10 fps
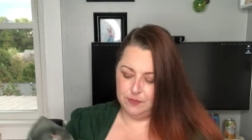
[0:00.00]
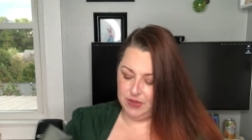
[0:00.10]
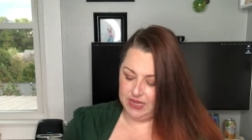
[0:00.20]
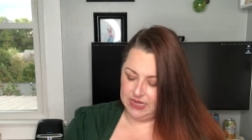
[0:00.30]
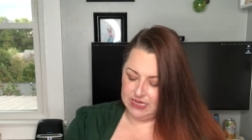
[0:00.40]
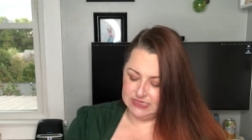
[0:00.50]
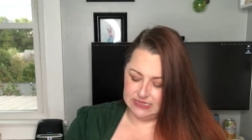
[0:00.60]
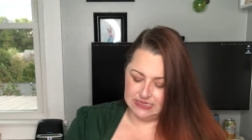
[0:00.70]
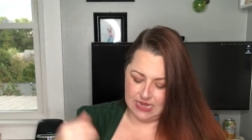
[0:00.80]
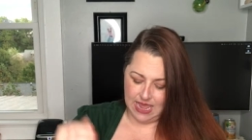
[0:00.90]
but it is
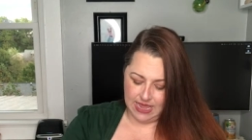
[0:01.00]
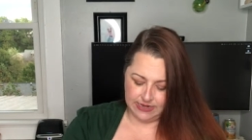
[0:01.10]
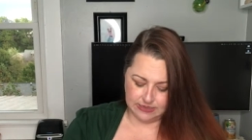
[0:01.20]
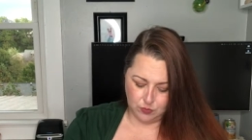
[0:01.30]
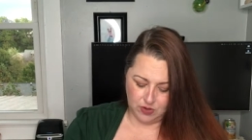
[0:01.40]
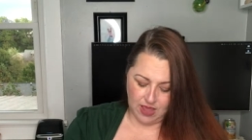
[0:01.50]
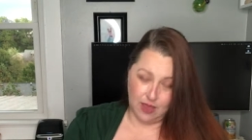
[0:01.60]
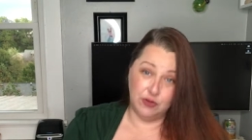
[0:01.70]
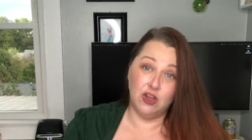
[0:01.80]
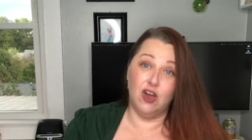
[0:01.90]
not what I
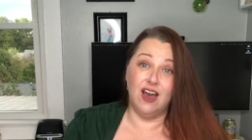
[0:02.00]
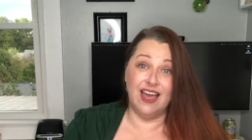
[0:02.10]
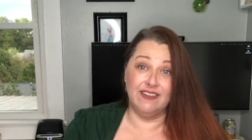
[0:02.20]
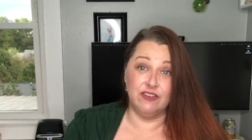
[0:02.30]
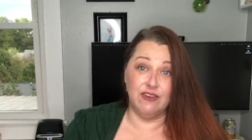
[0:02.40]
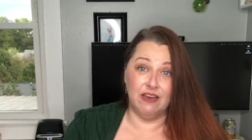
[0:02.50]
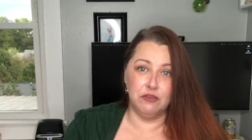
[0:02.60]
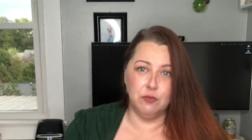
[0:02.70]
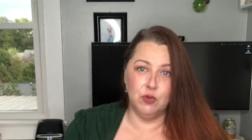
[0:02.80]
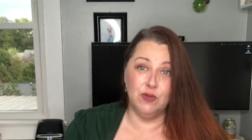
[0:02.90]
would call highly
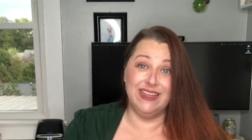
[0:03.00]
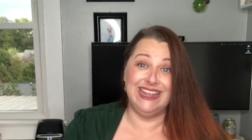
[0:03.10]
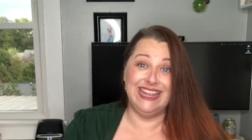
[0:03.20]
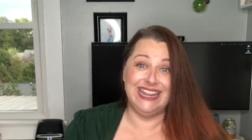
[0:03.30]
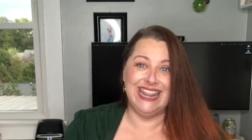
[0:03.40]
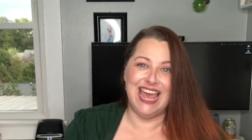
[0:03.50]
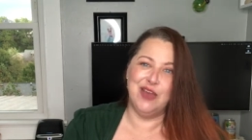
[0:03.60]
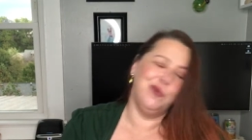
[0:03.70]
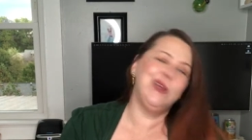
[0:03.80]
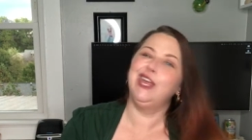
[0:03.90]
valuable, in
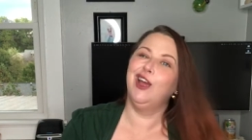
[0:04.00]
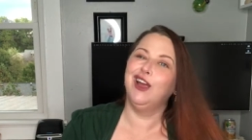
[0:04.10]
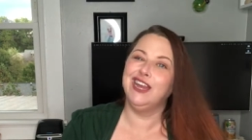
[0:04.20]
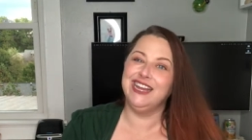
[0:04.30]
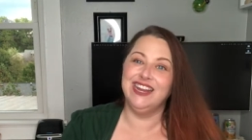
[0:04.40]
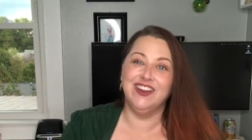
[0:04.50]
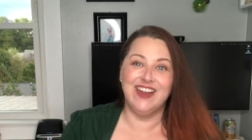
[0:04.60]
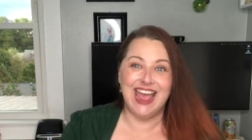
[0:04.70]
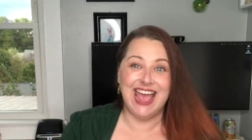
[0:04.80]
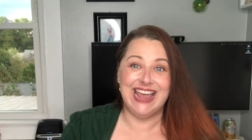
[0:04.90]
that we are
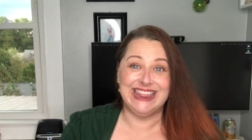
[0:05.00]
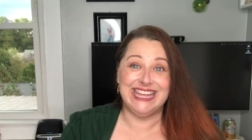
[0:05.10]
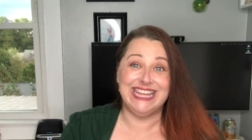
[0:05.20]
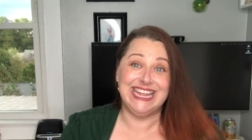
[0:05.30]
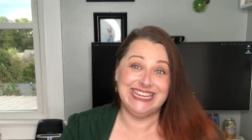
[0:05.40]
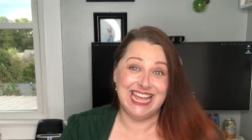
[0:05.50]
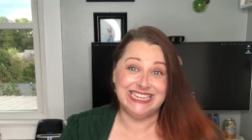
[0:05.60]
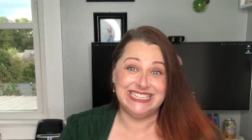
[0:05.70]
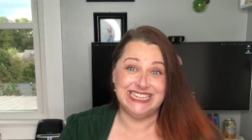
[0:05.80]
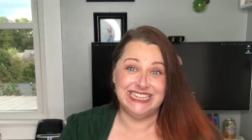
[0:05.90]
here at the
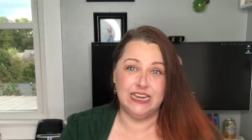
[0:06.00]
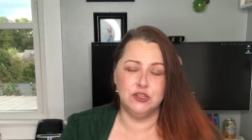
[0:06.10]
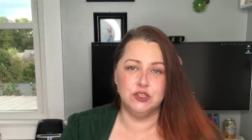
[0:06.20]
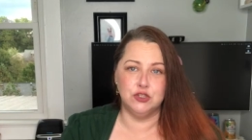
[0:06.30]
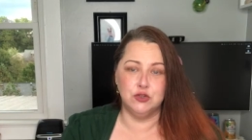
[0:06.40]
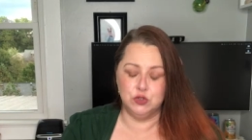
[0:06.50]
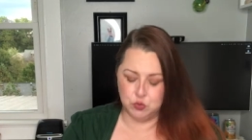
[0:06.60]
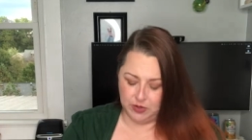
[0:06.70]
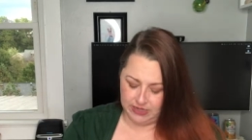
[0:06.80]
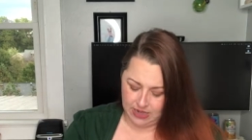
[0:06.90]
19 to
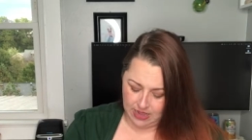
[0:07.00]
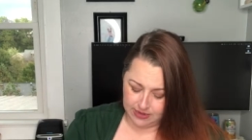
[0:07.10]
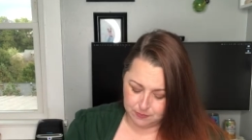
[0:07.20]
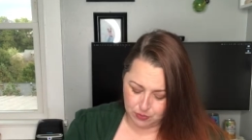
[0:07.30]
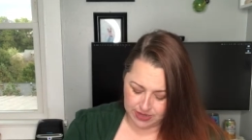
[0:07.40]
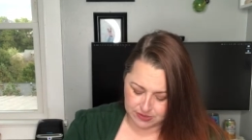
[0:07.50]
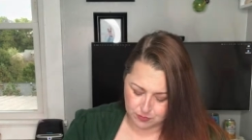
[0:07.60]
29 price